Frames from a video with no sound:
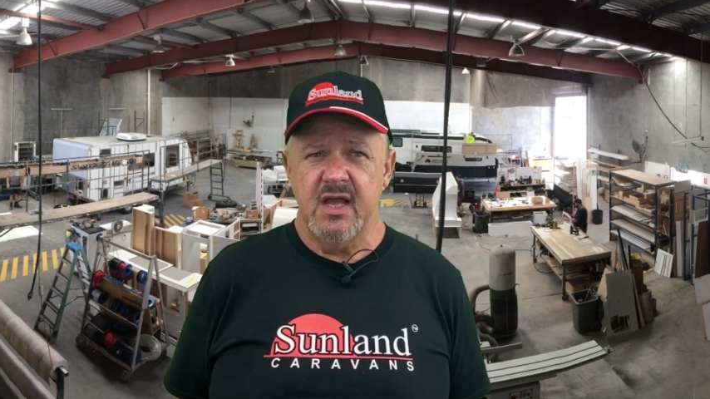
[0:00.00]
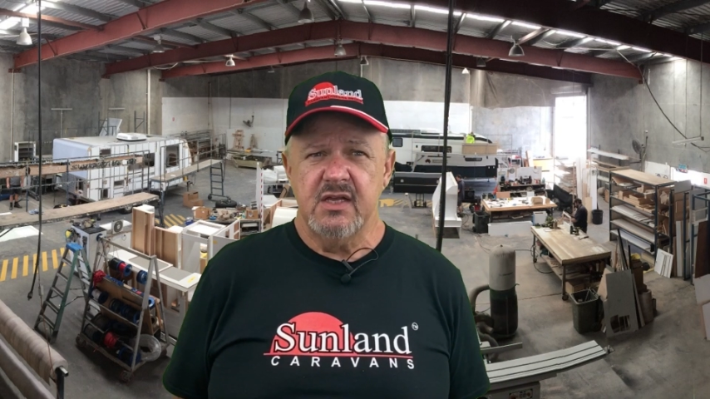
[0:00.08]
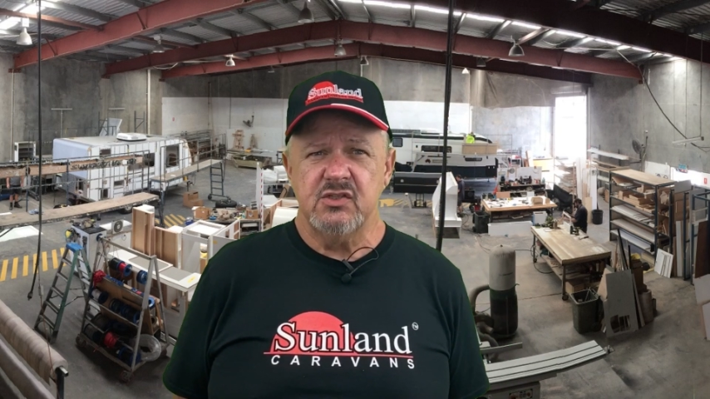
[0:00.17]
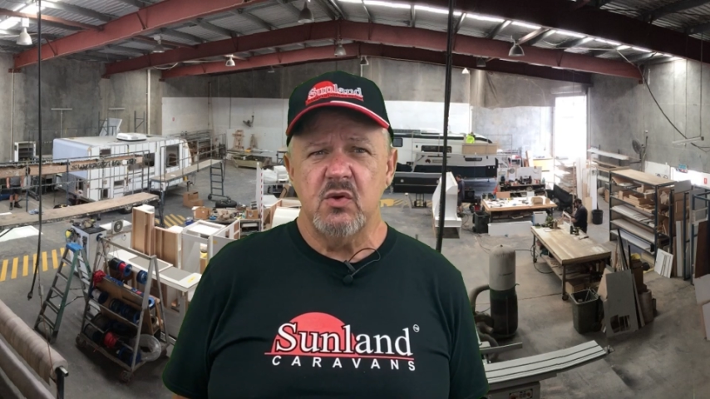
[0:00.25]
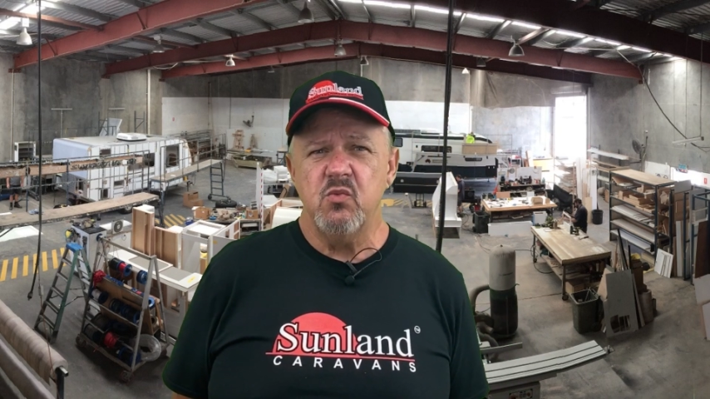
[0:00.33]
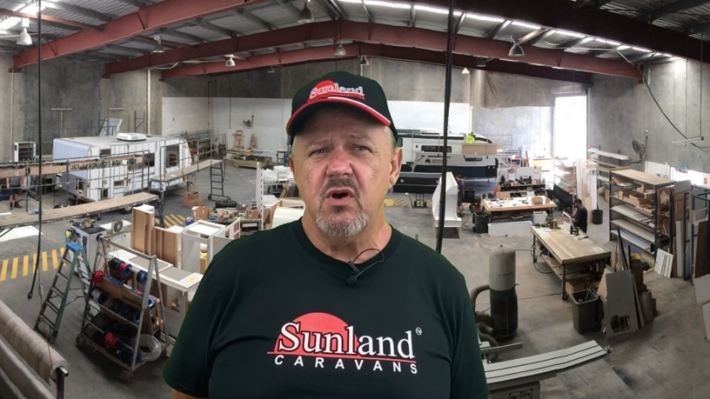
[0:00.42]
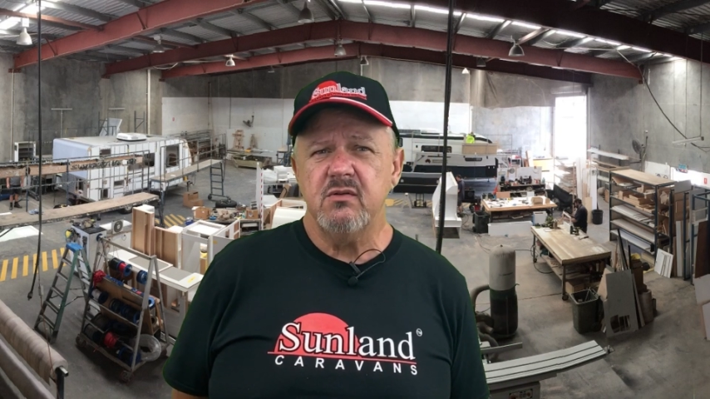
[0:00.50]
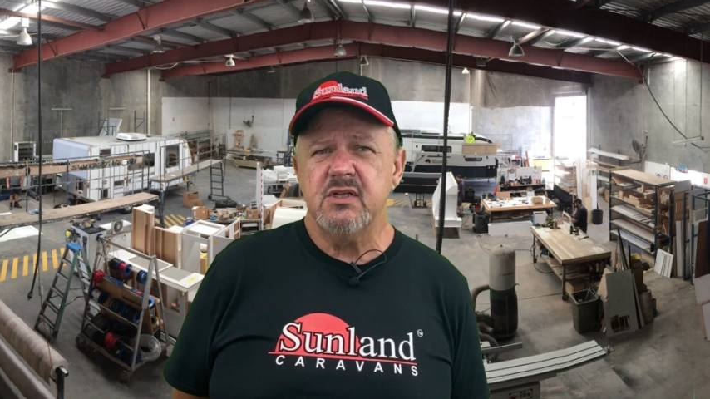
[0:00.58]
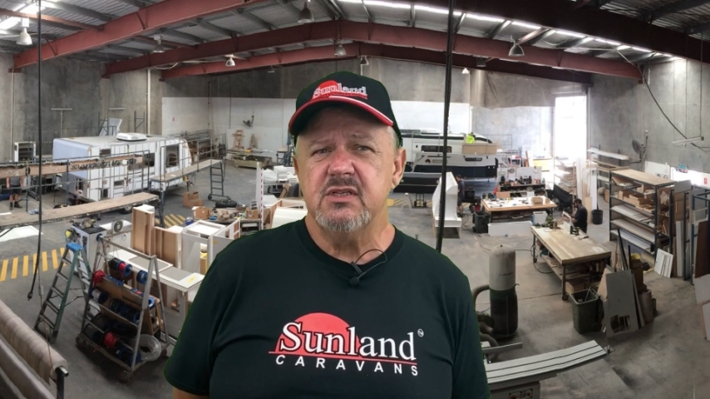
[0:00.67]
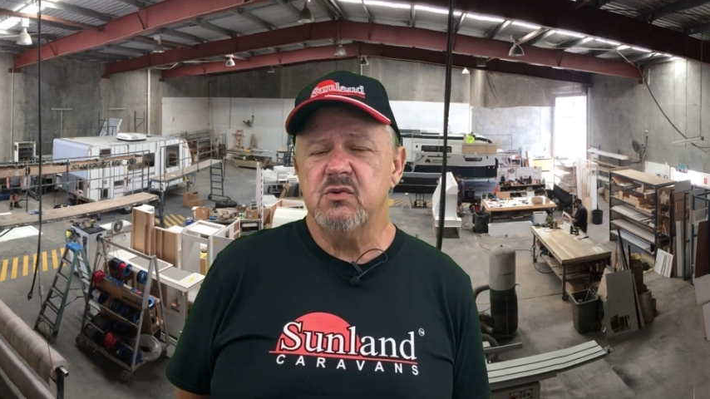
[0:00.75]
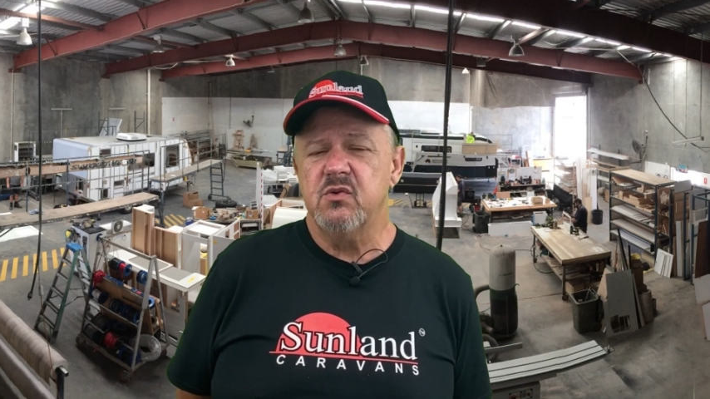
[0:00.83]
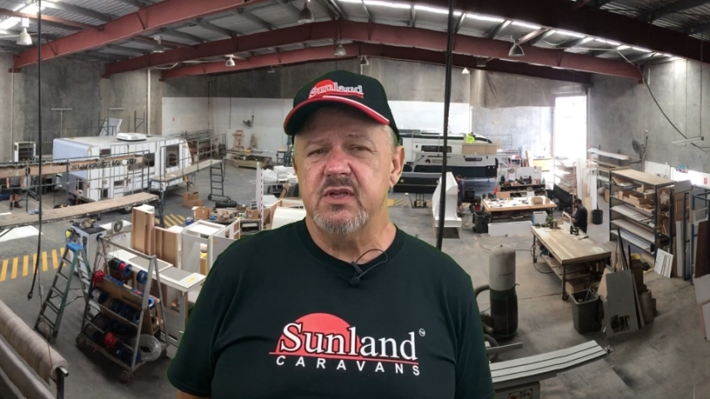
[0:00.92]
So what
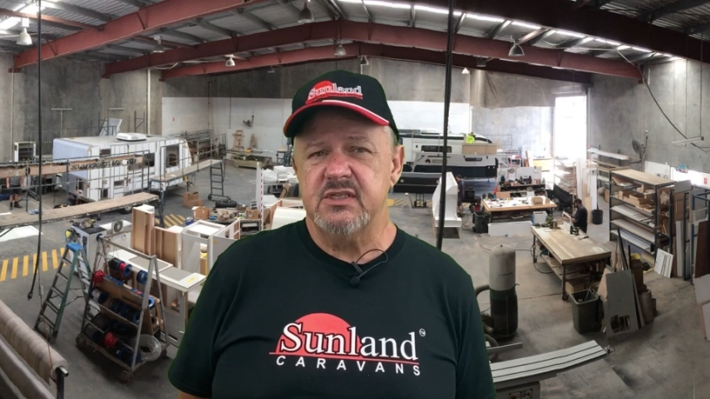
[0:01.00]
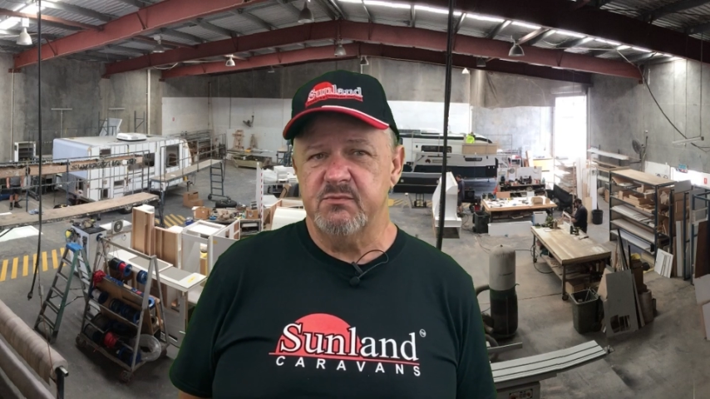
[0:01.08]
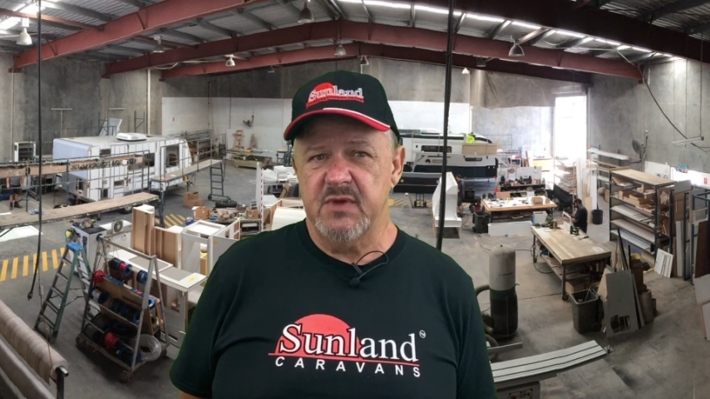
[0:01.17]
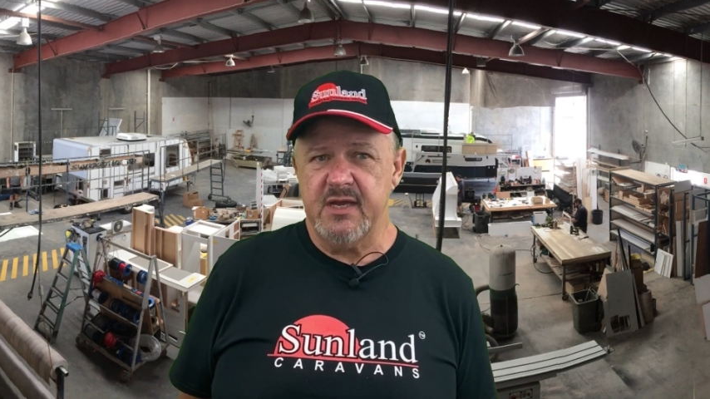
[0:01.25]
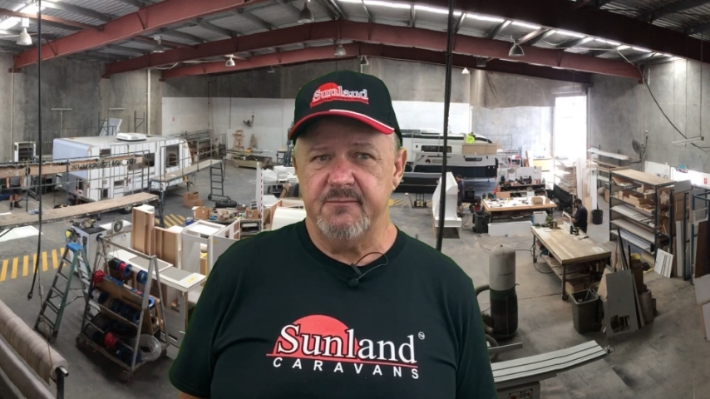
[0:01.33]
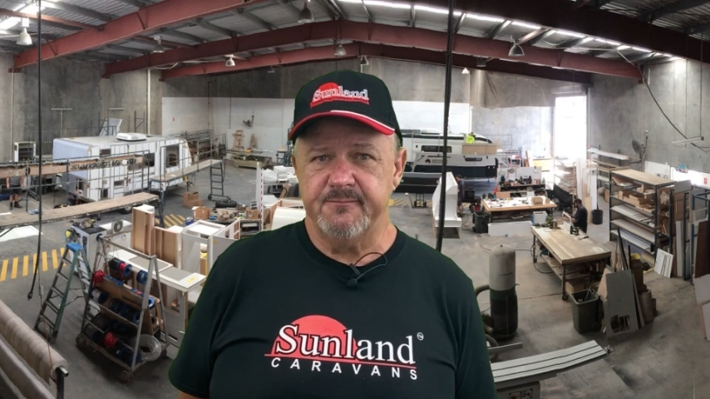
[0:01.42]
does all this mean?